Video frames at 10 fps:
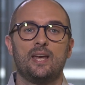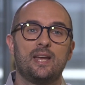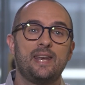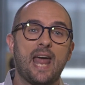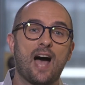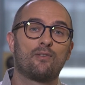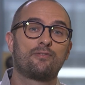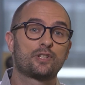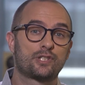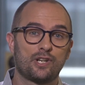Now,
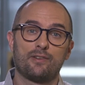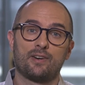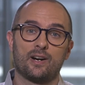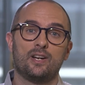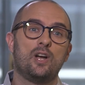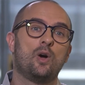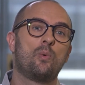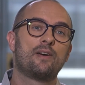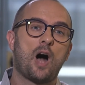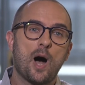for server, we
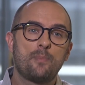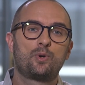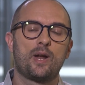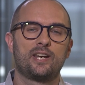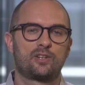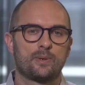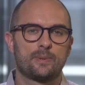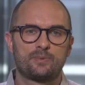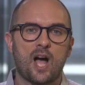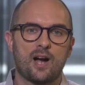have upgraded
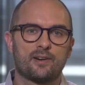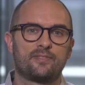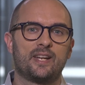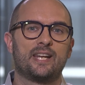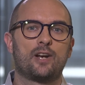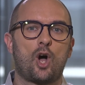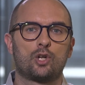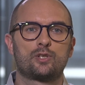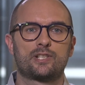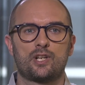cryptography in
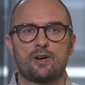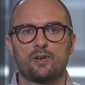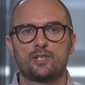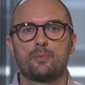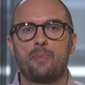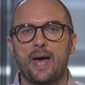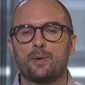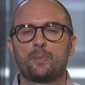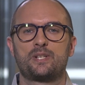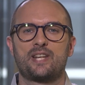Alteryx Server to better
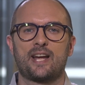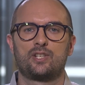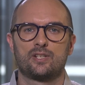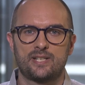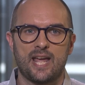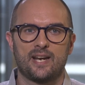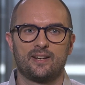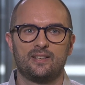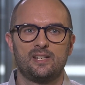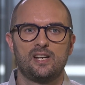protect your data.
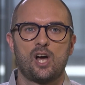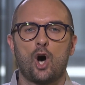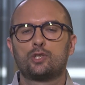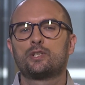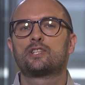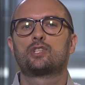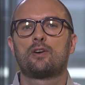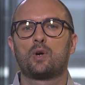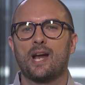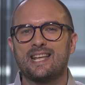Alteryx
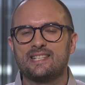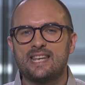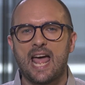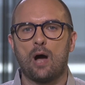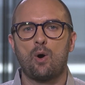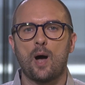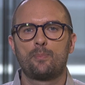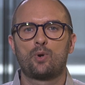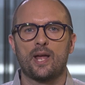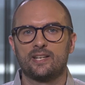Server is now
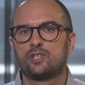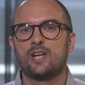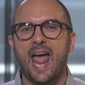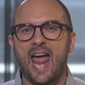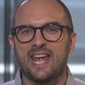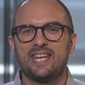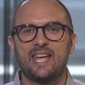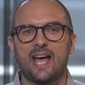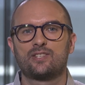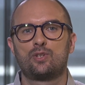upgraded to
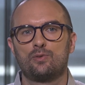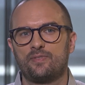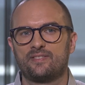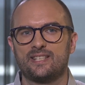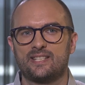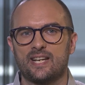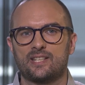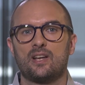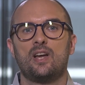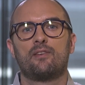AES 256
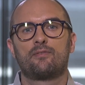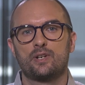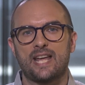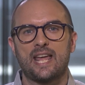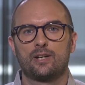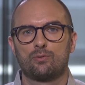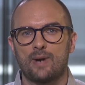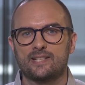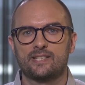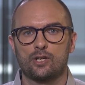for data at
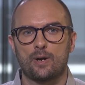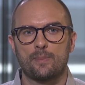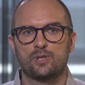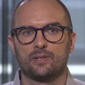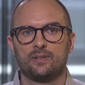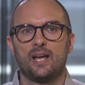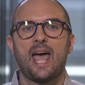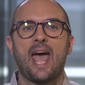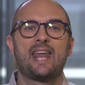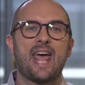rest encryption,
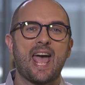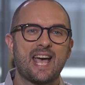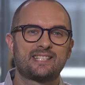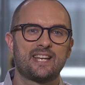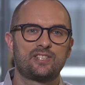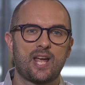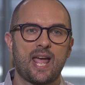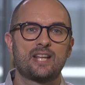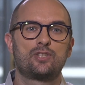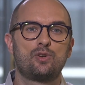and
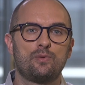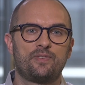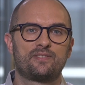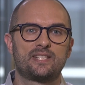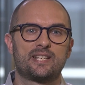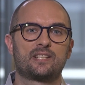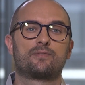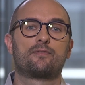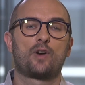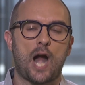SHA 256
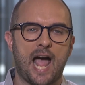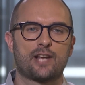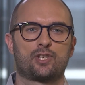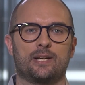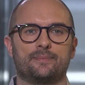for hashing.